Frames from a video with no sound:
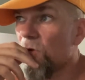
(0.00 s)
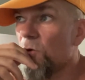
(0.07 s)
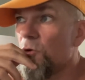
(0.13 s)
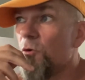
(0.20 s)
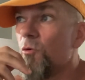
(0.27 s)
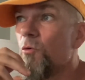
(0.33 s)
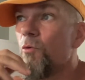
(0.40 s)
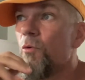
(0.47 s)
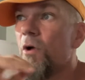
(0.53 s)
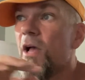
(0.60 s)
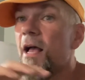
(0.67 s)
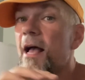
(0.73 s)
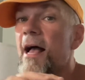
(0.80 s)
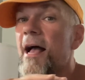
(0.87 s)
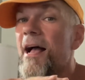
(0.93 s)
You
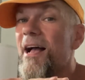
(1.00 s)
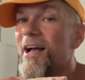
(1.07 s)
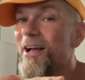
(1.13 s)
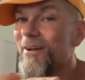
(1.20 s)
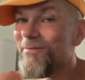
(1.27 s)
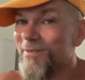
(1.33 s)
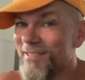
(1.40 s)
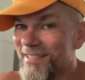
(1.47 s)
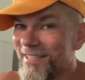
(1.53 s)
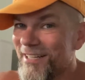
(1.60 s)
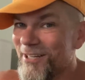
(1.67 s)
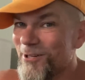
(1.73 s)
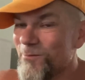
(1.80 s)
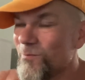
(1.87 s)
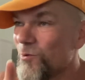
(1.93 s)
have the
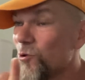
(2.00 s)
time.